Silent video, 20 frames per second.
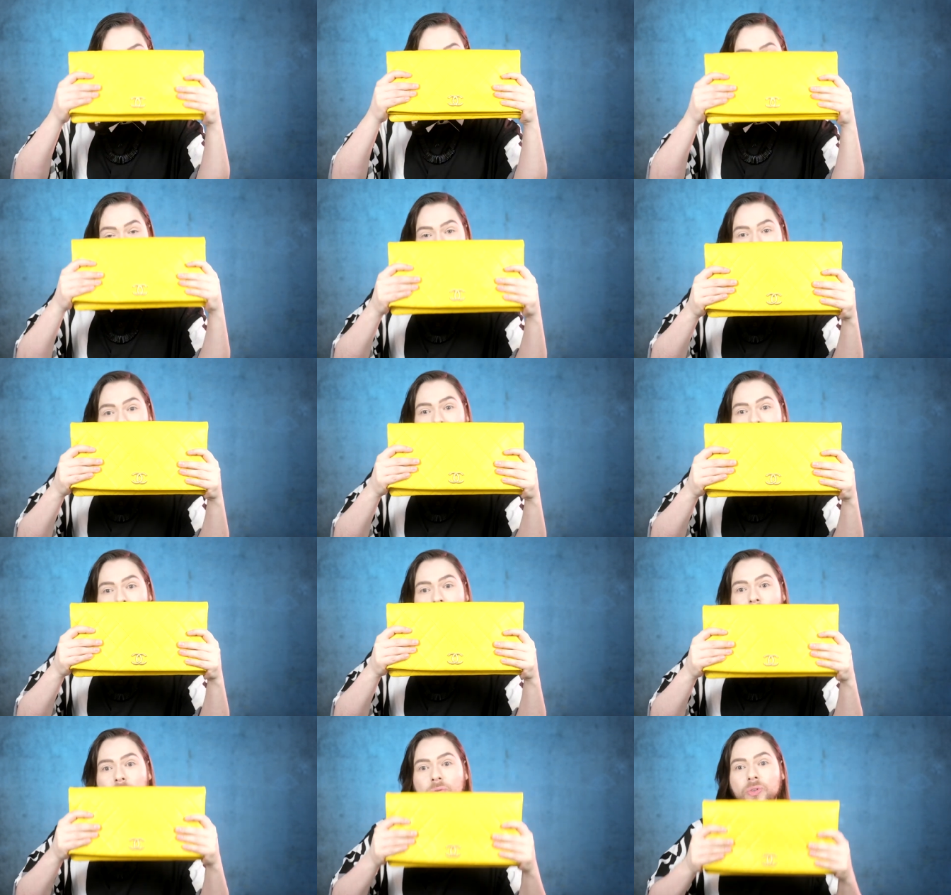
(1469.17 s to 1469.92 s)
That's
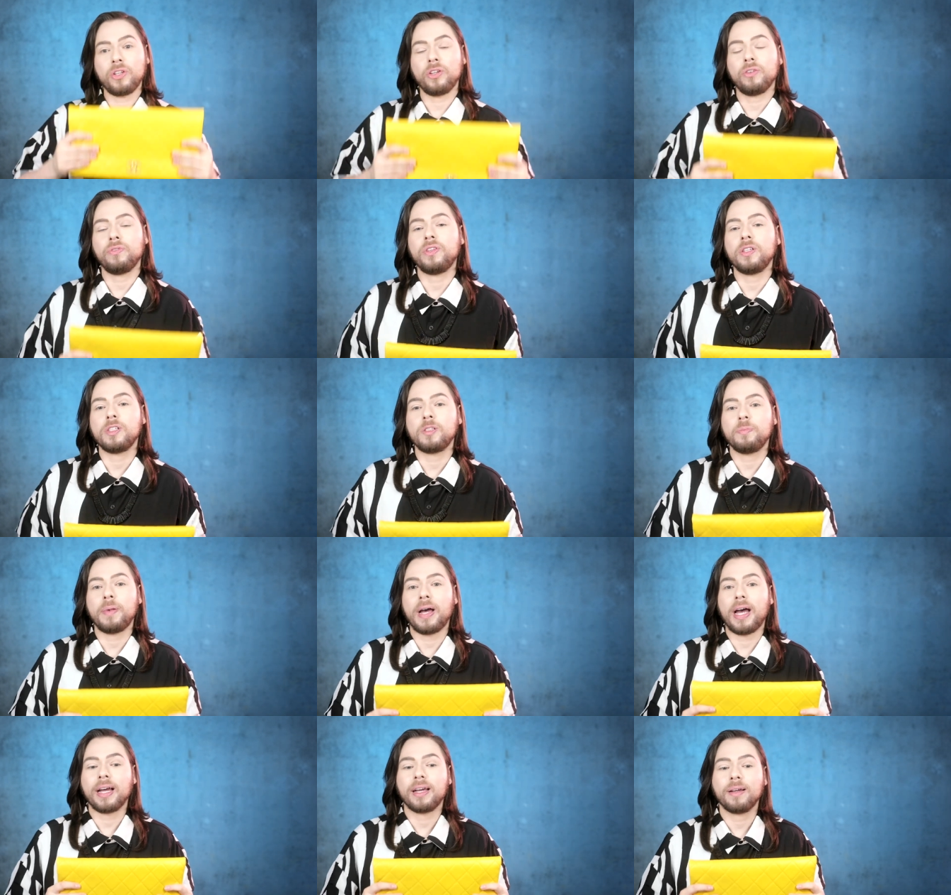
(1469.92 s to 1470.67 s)
the beauty of this
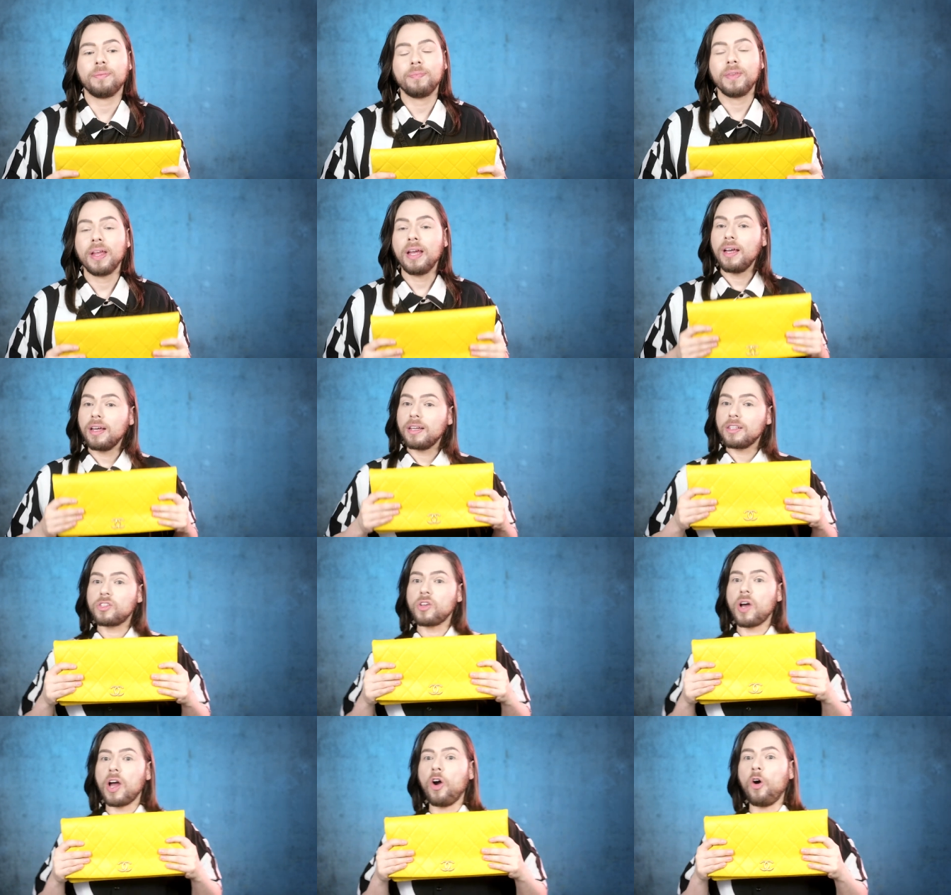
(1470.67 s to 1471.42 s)
bag.
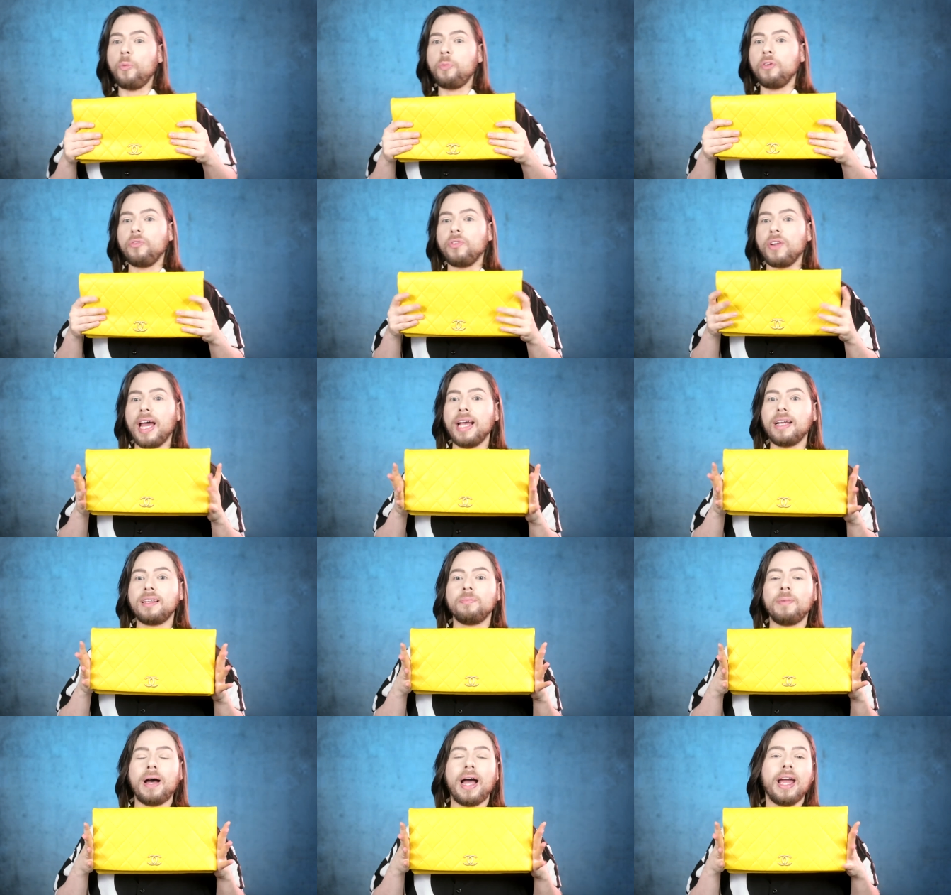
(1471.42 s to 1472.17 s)
So I hope you've
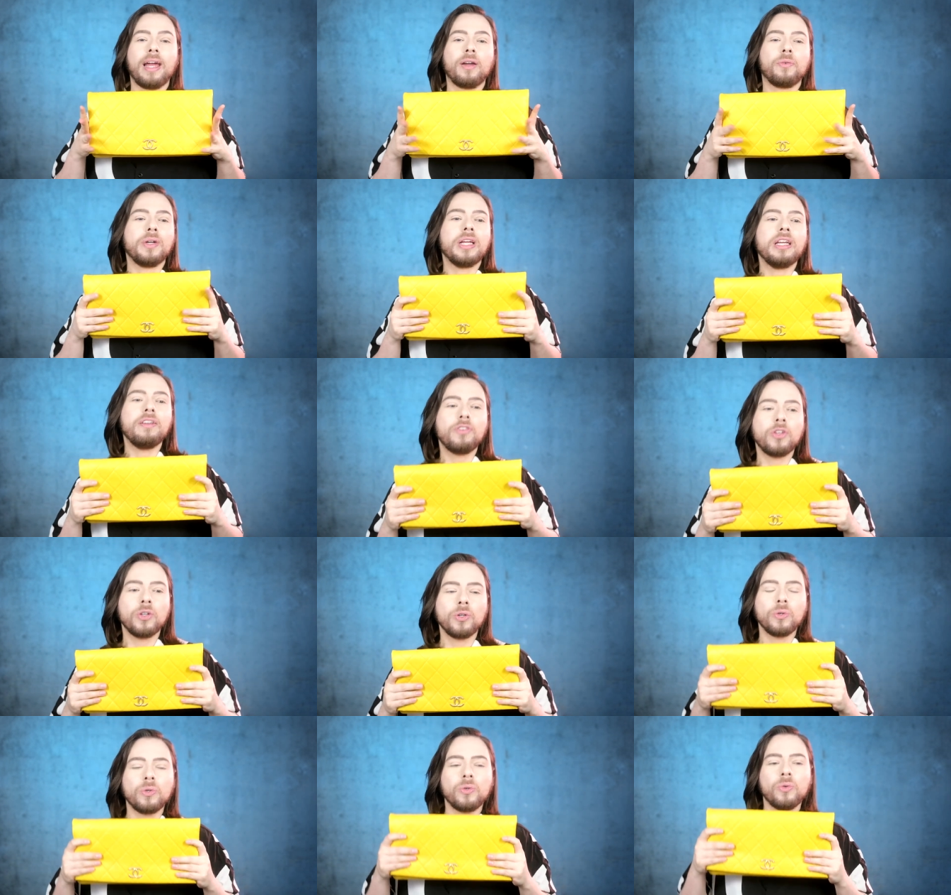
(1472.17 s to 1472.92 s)
liked my
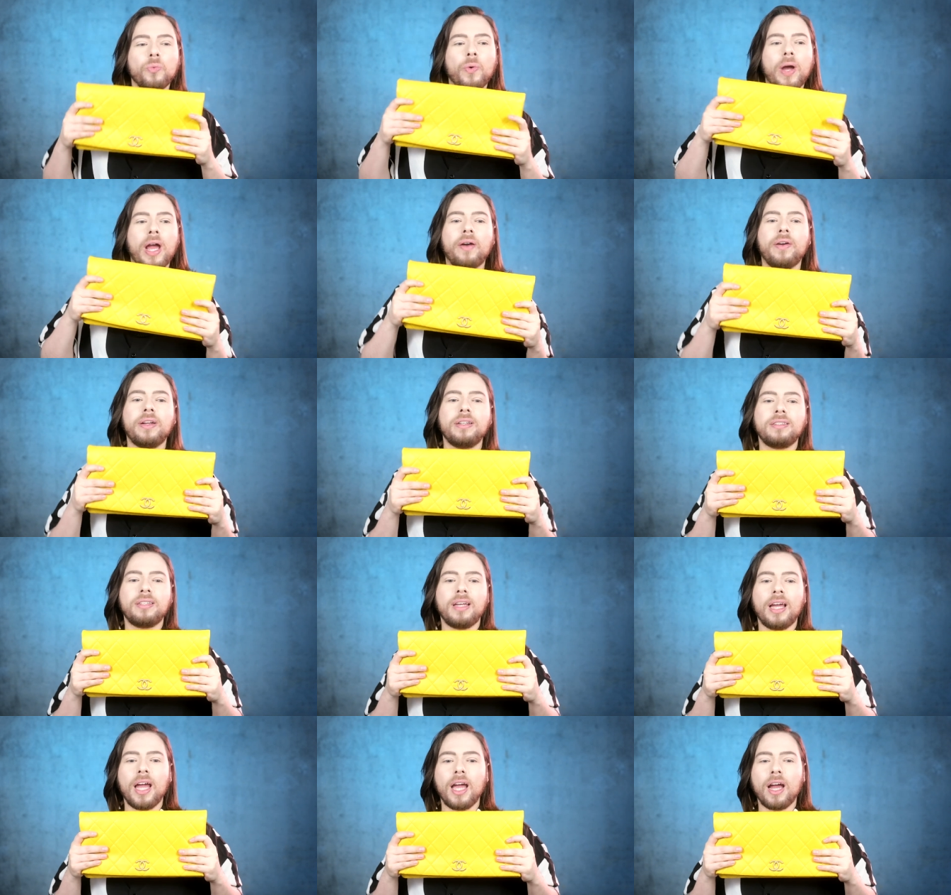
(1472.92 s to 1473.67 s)
review, wear and
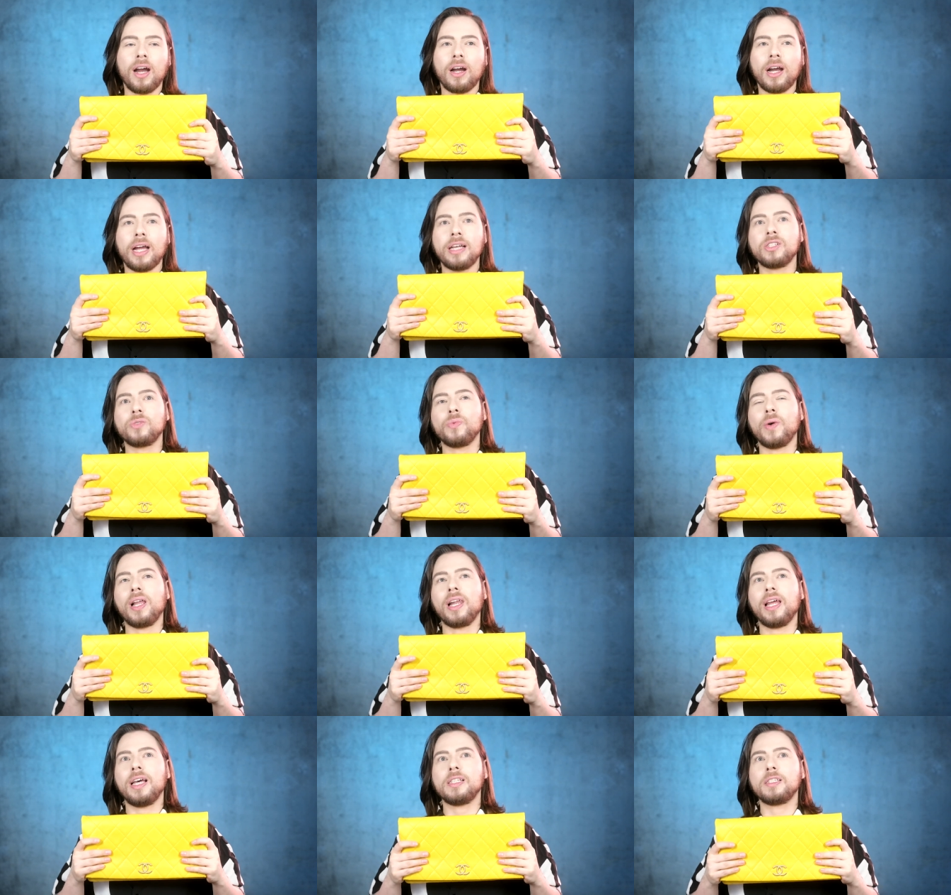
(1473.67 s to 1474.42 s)
tear, as
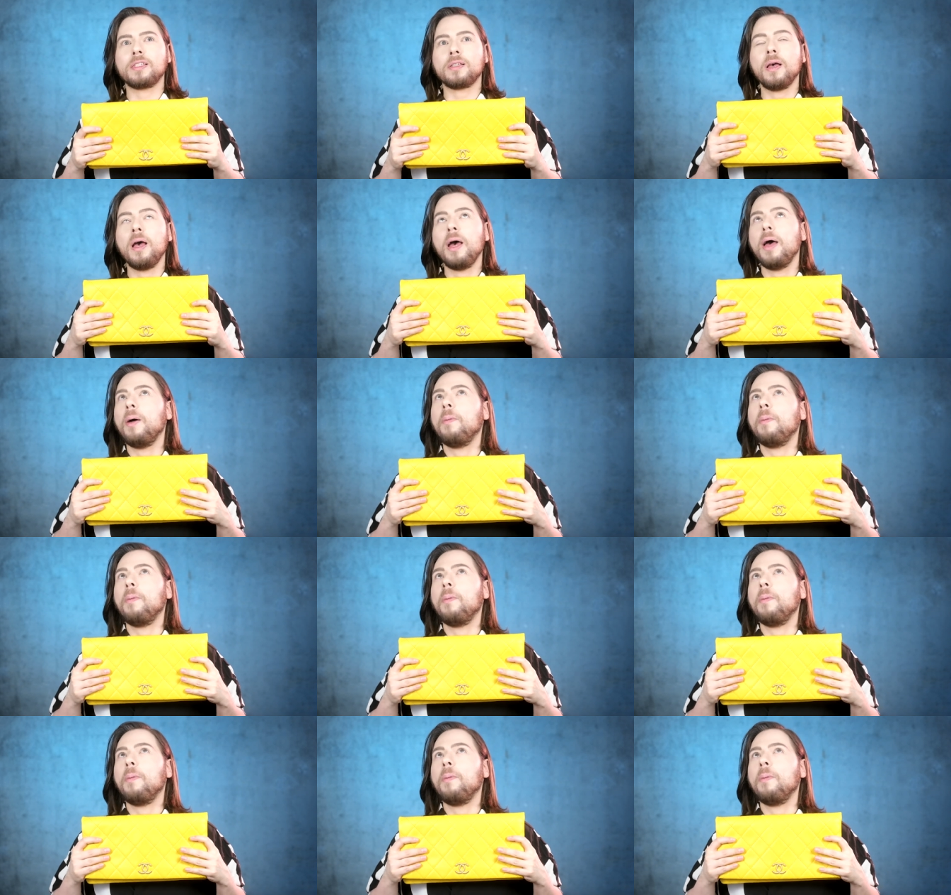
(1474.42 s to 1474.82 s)
well as